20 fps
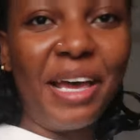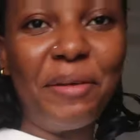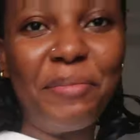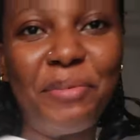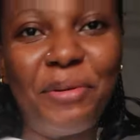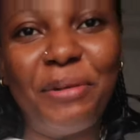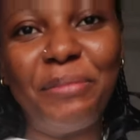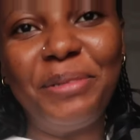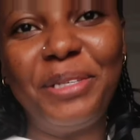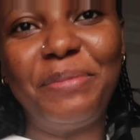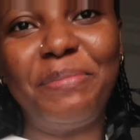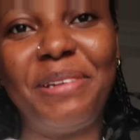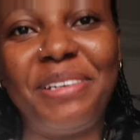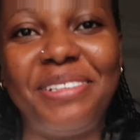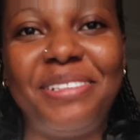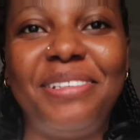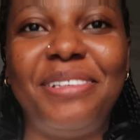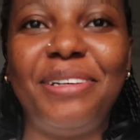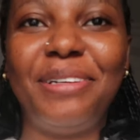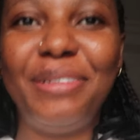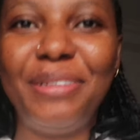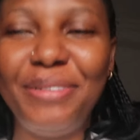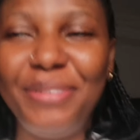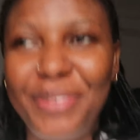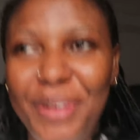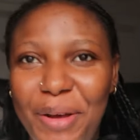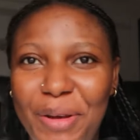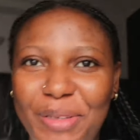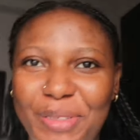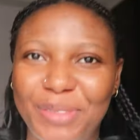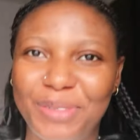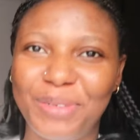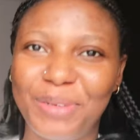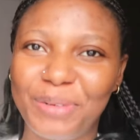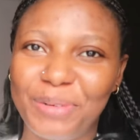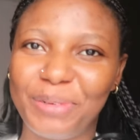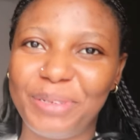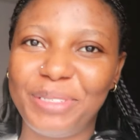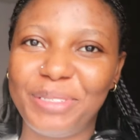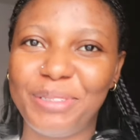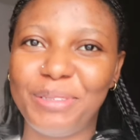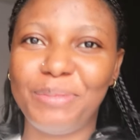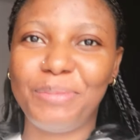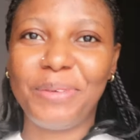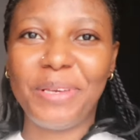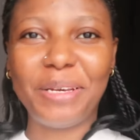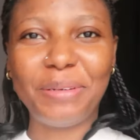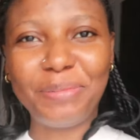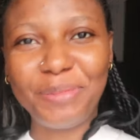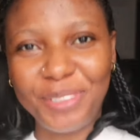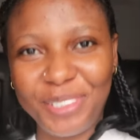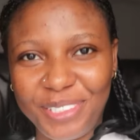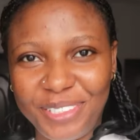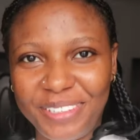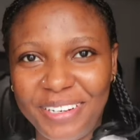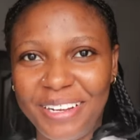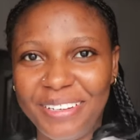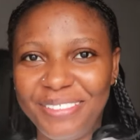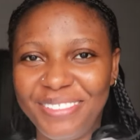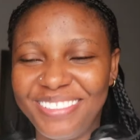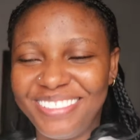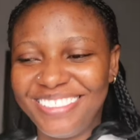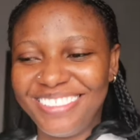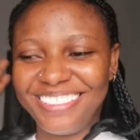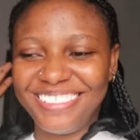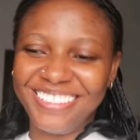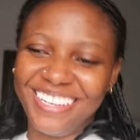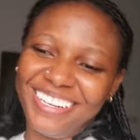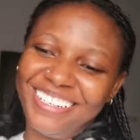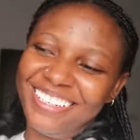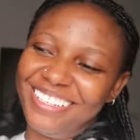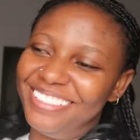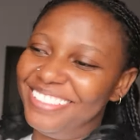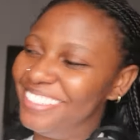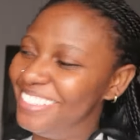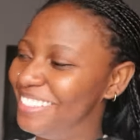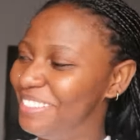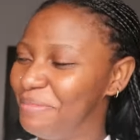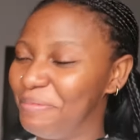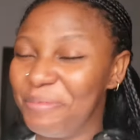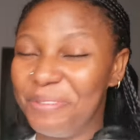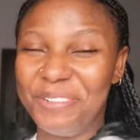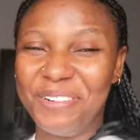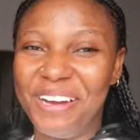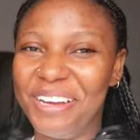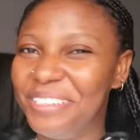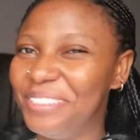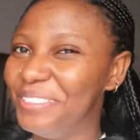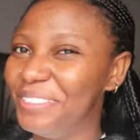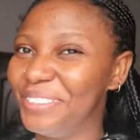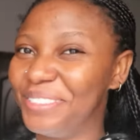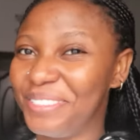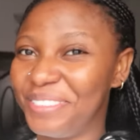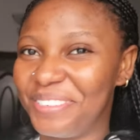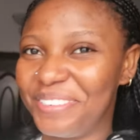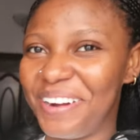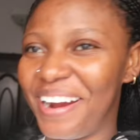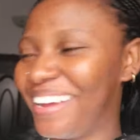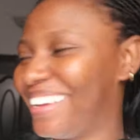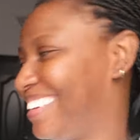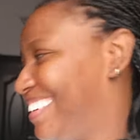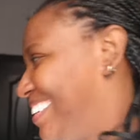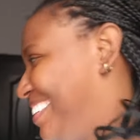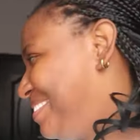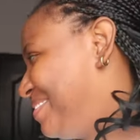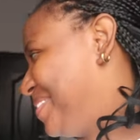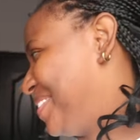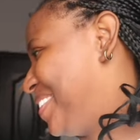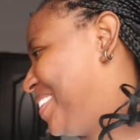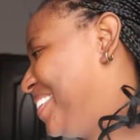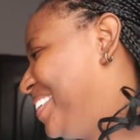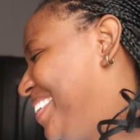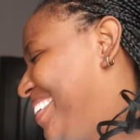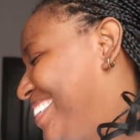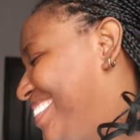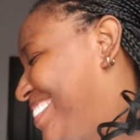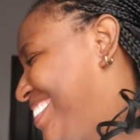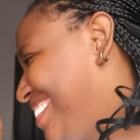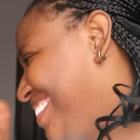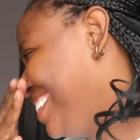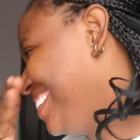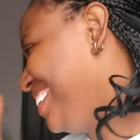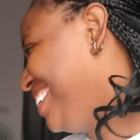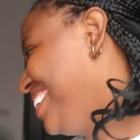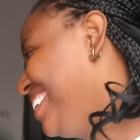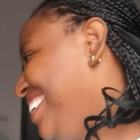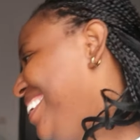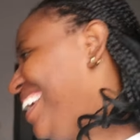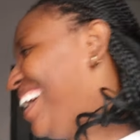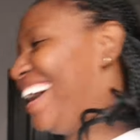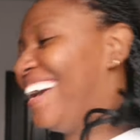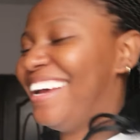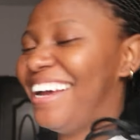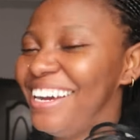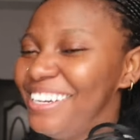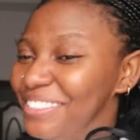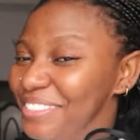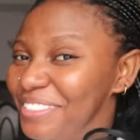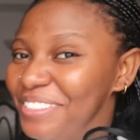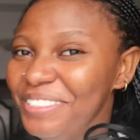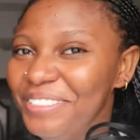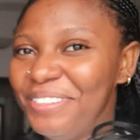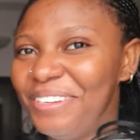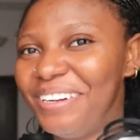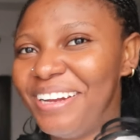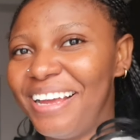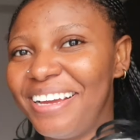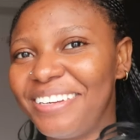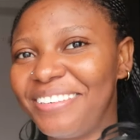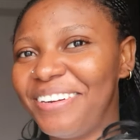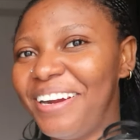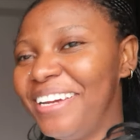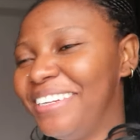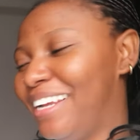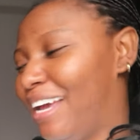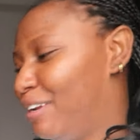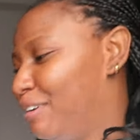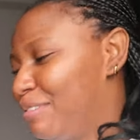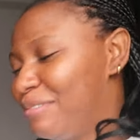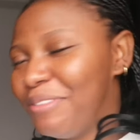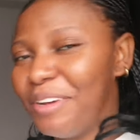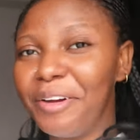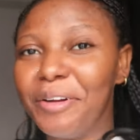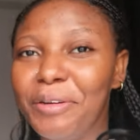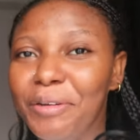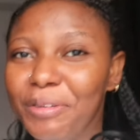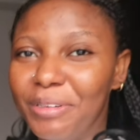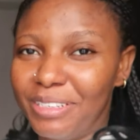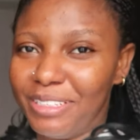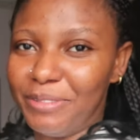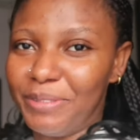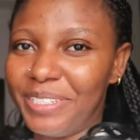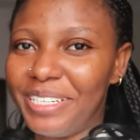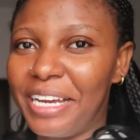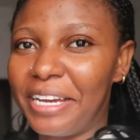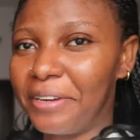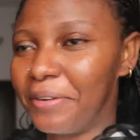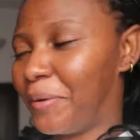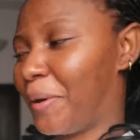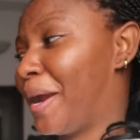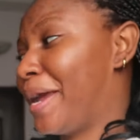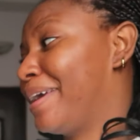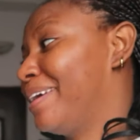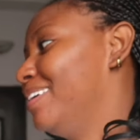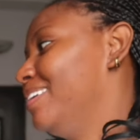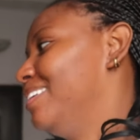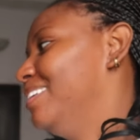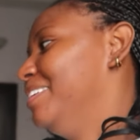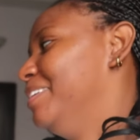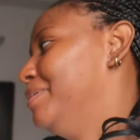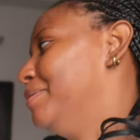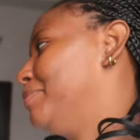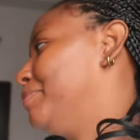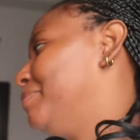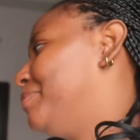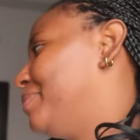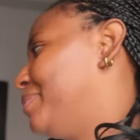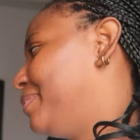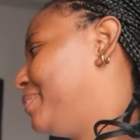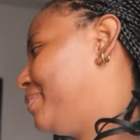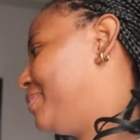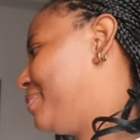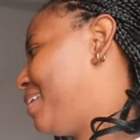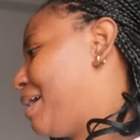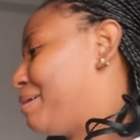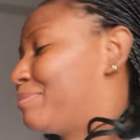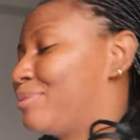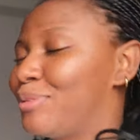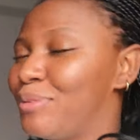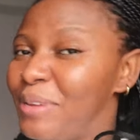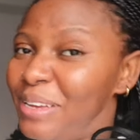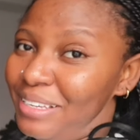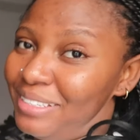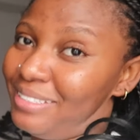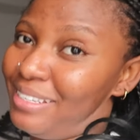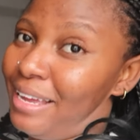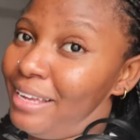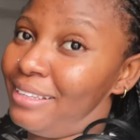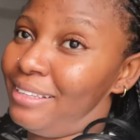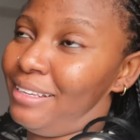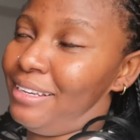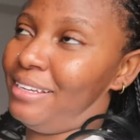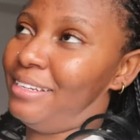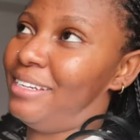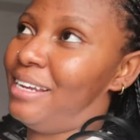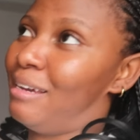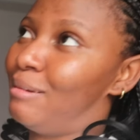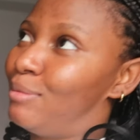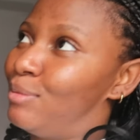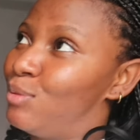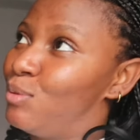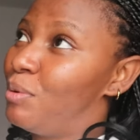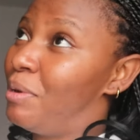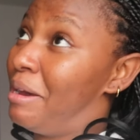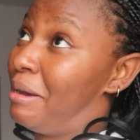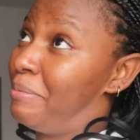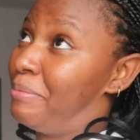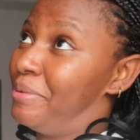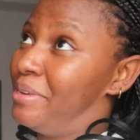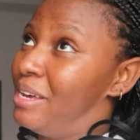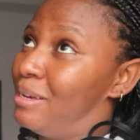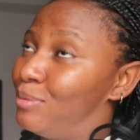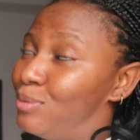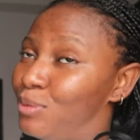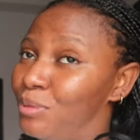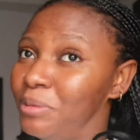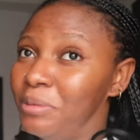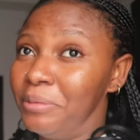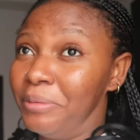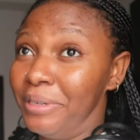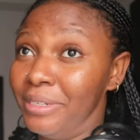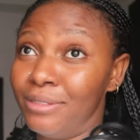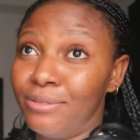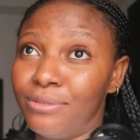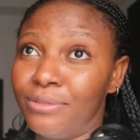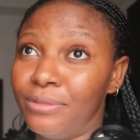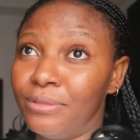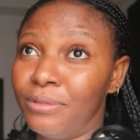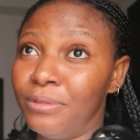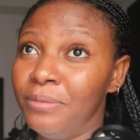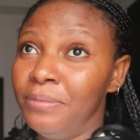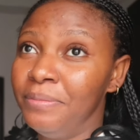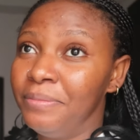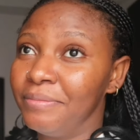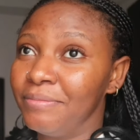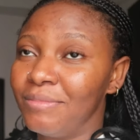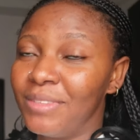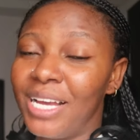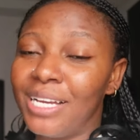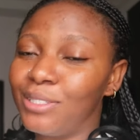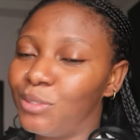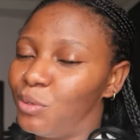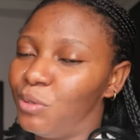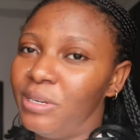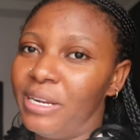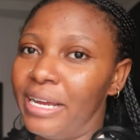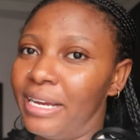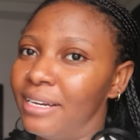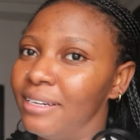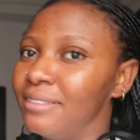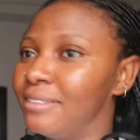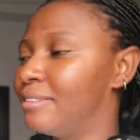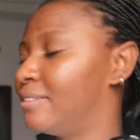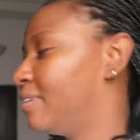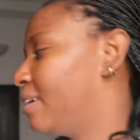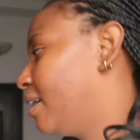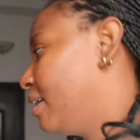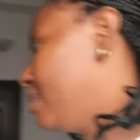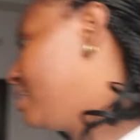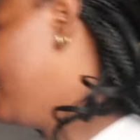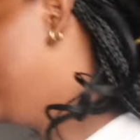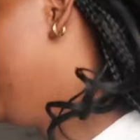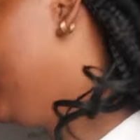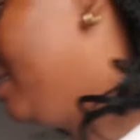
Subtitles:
I promised myself I was not going to be emotional on this channel anymore. I don't want to cry again because I actually don't like crying. I look very ugly when I cry. But I'm so excited. I'm so happy. I'm so grateful. That's all I can say.